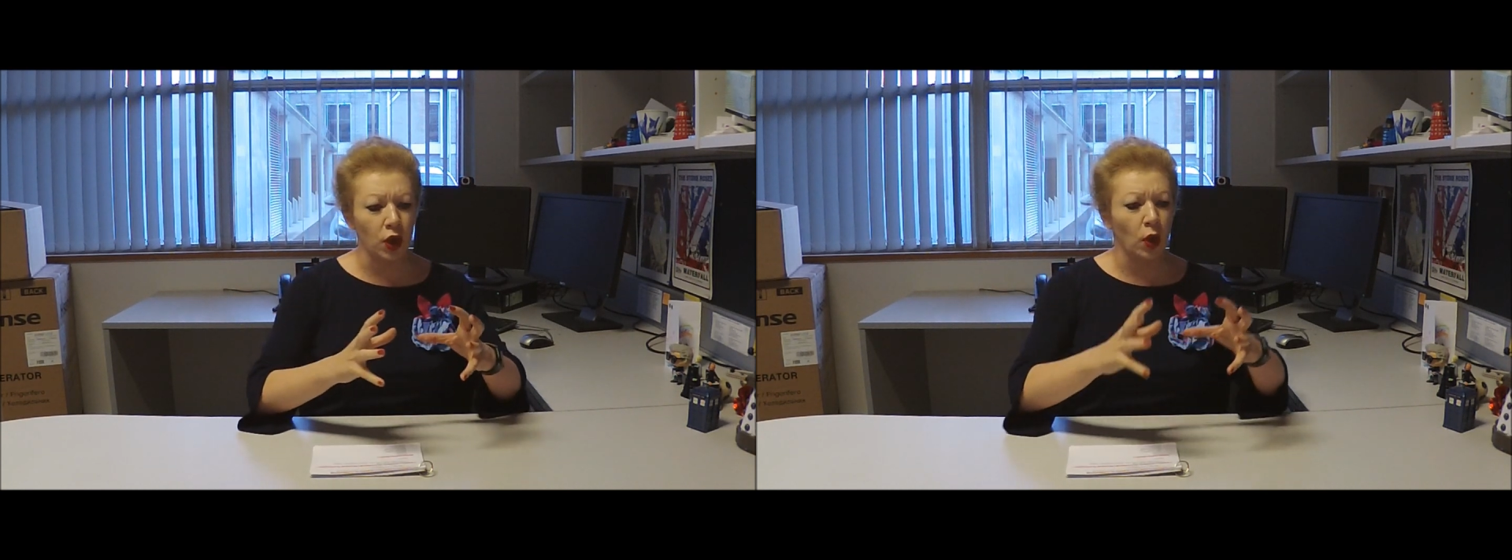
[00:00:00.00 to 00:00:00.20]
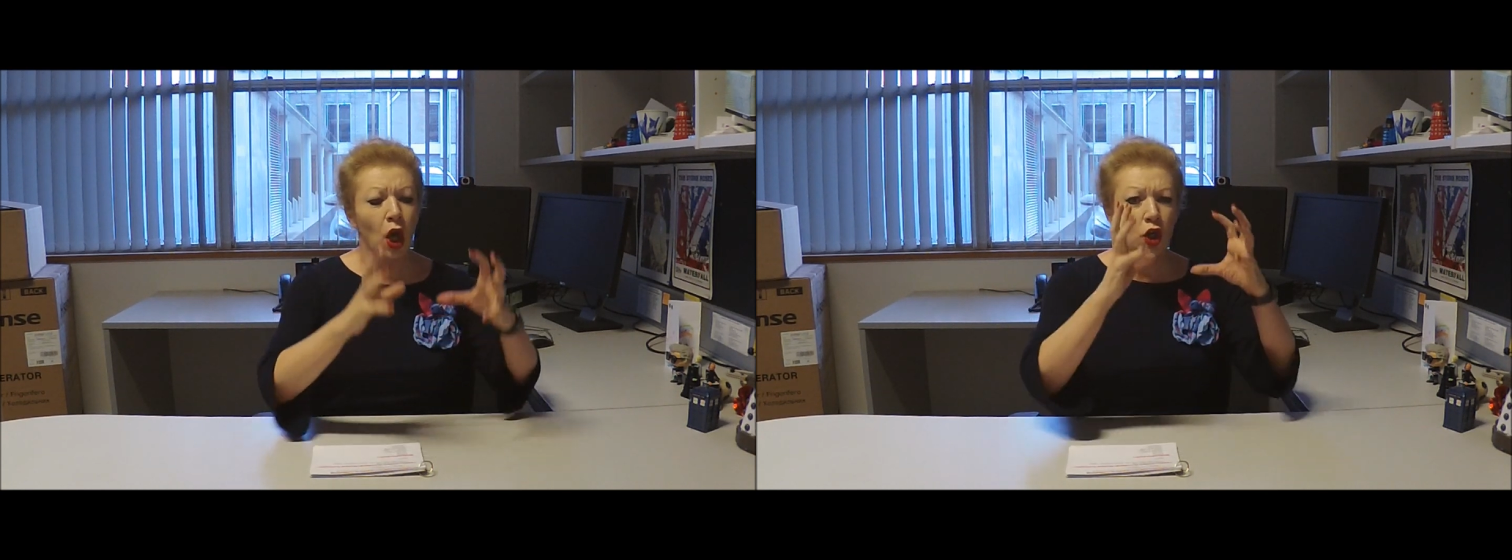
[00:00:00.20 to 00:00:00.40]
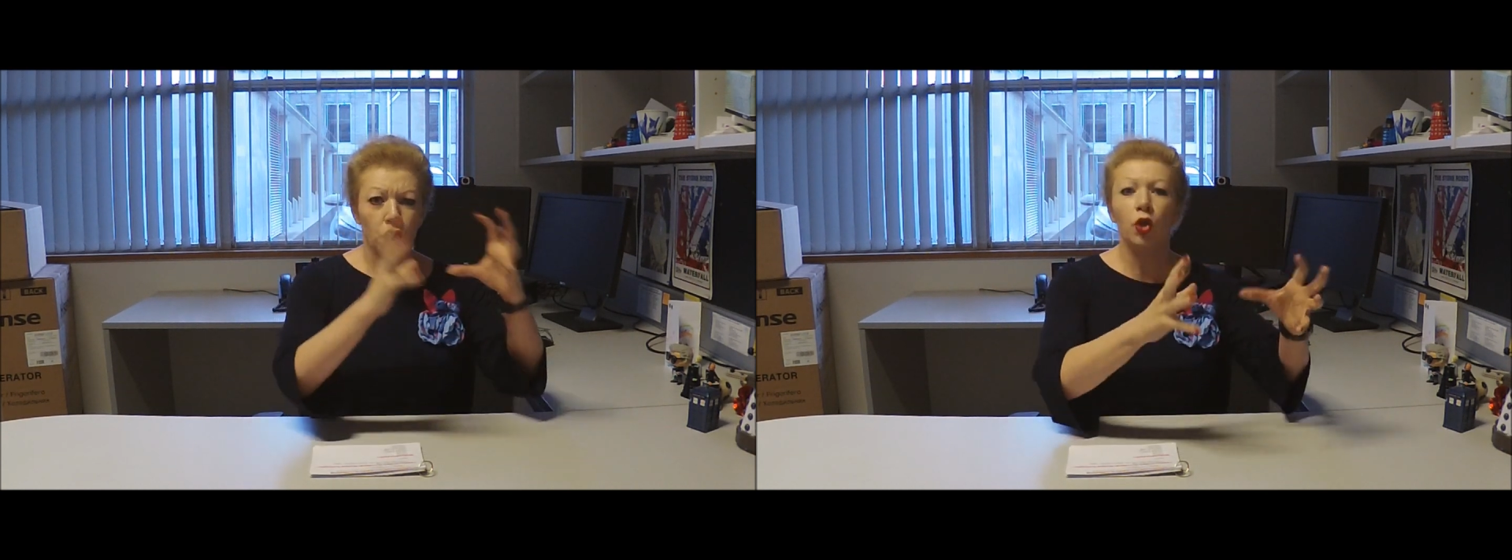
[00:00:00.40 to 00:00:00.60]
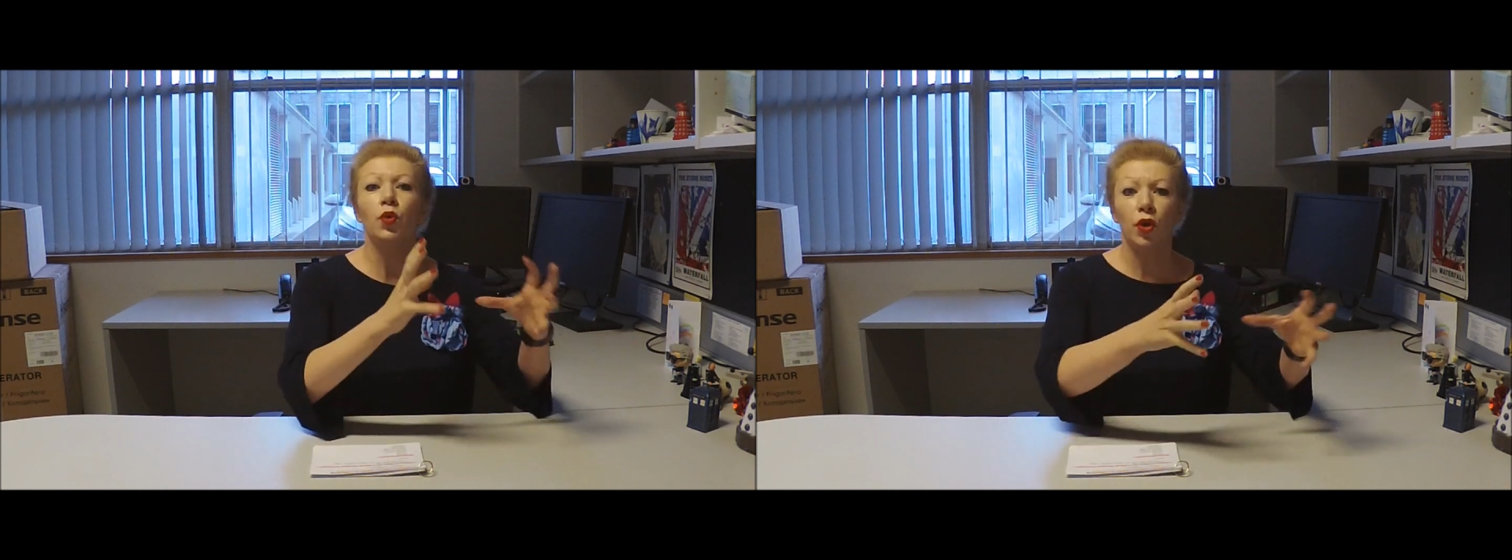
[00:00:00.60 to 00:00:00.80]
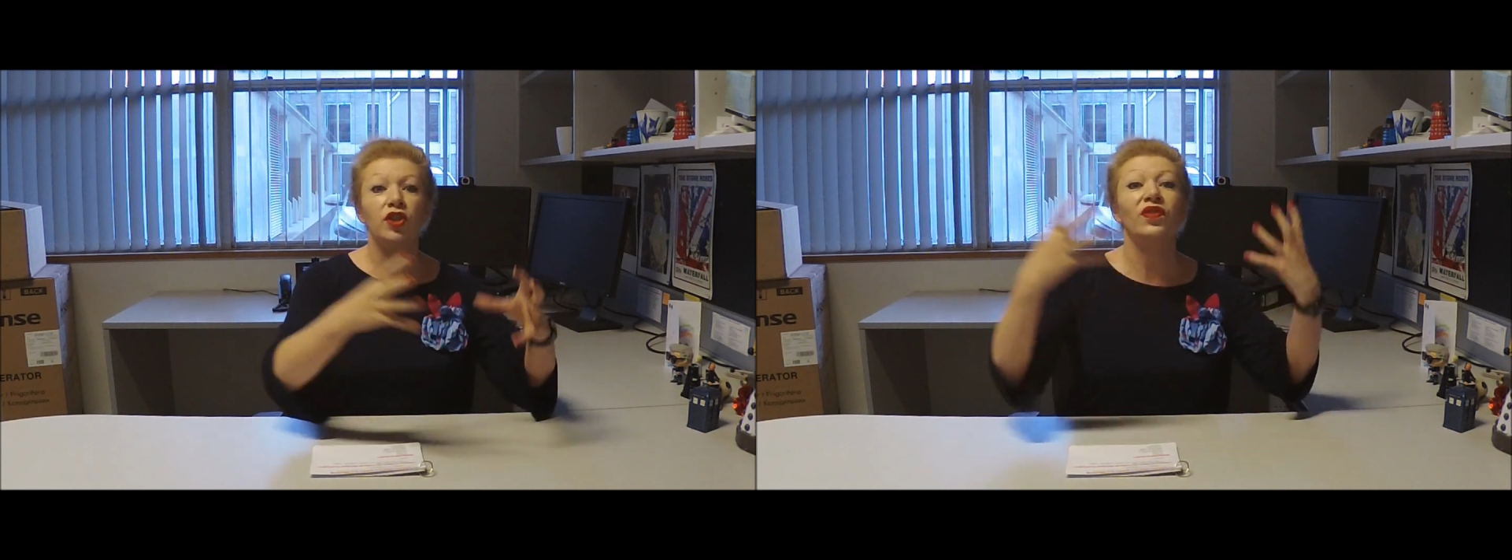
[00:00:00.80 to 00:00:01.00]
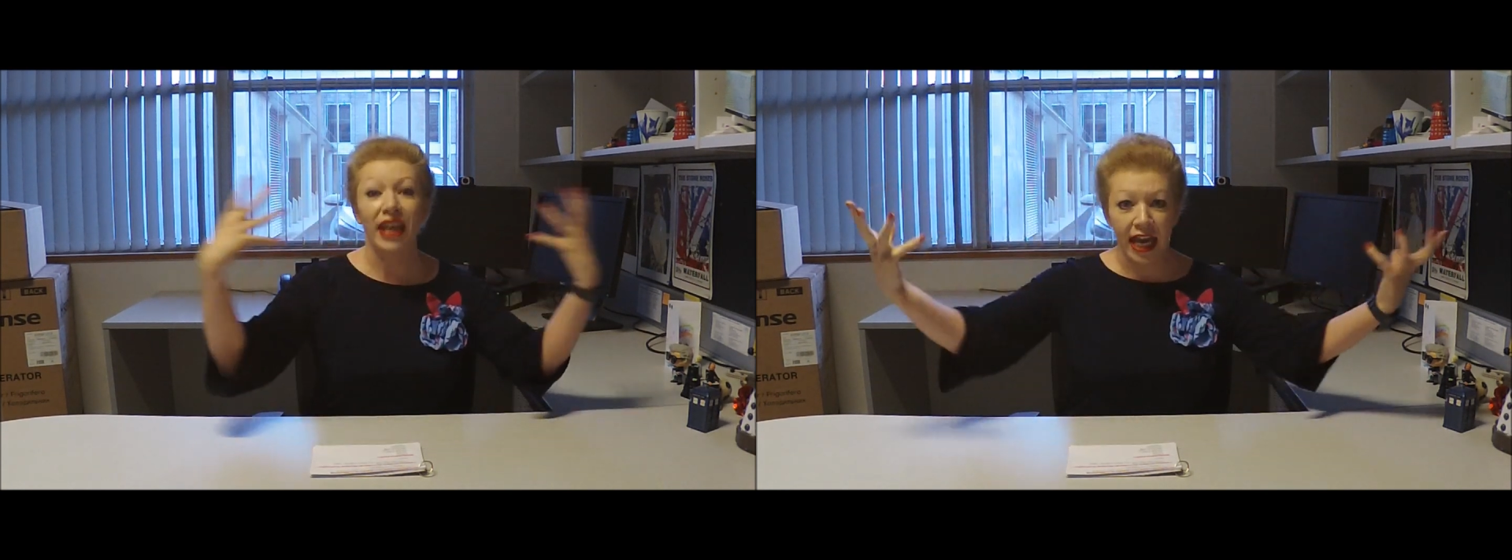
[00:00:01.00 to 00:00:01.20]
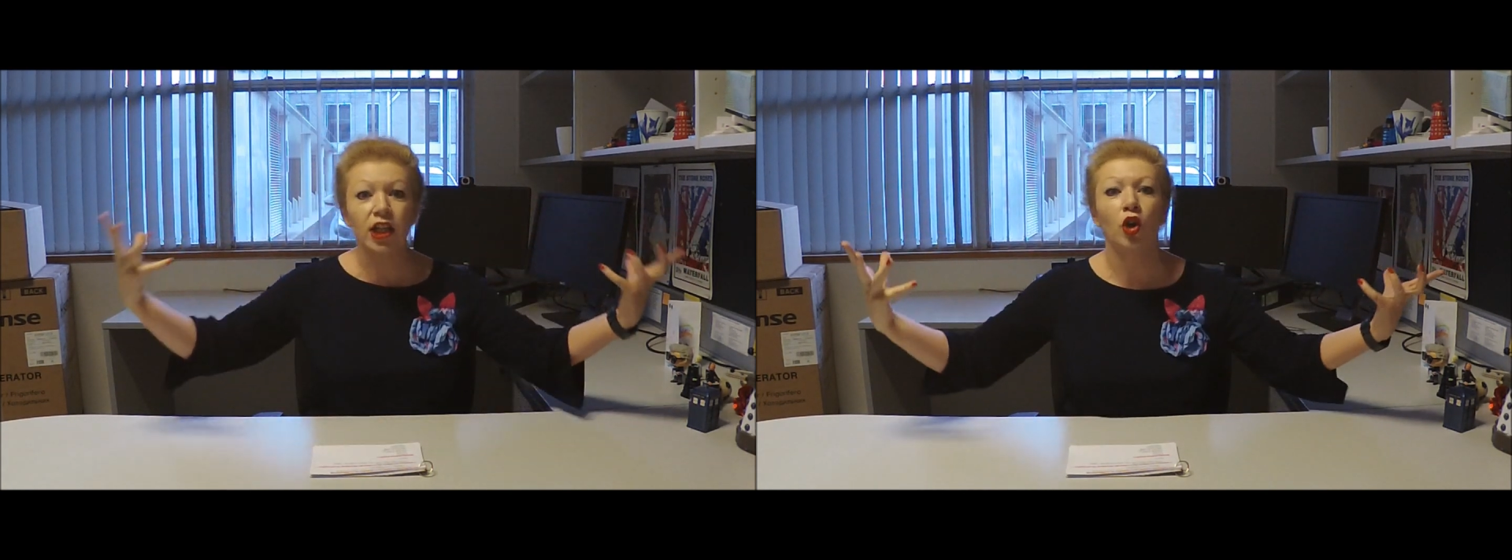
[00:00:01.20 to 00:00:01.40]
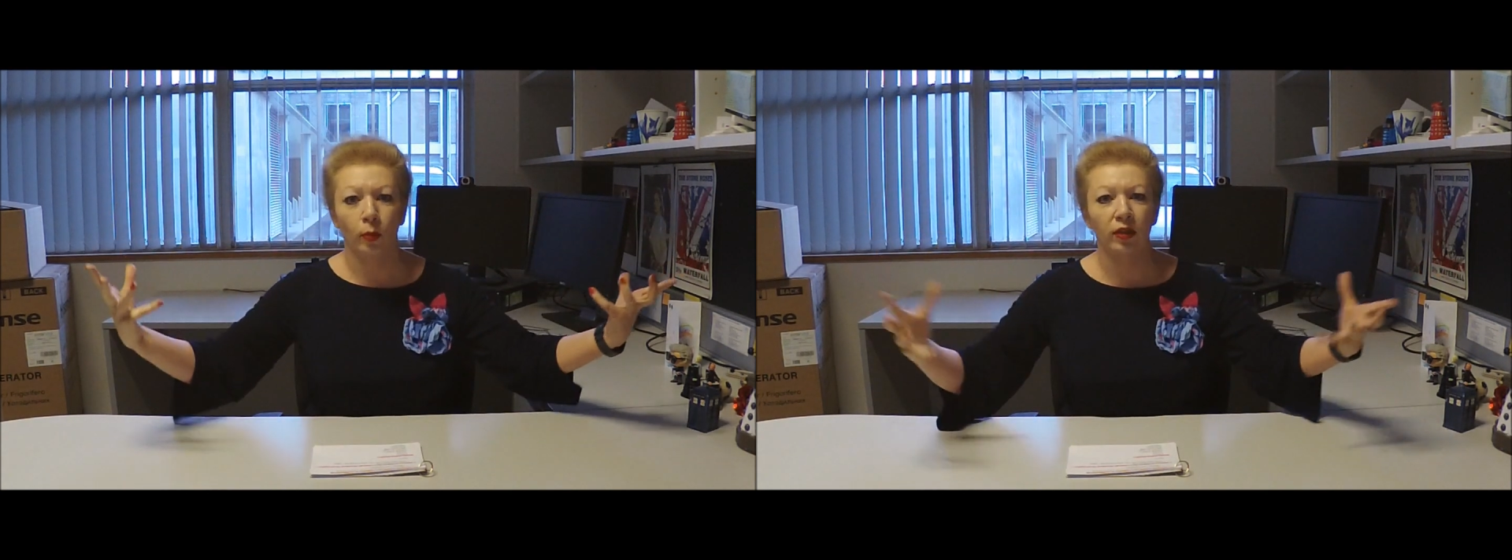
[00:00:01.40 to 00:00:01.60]
So two thirds of the
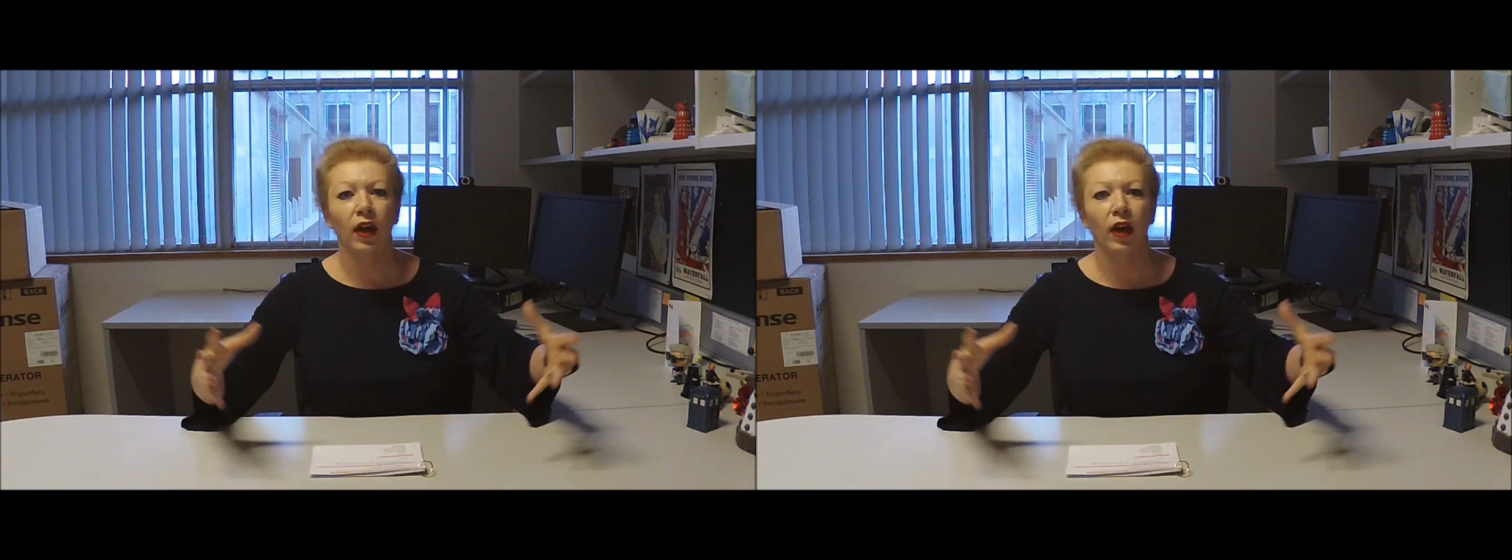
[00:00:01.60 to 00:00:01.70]
economic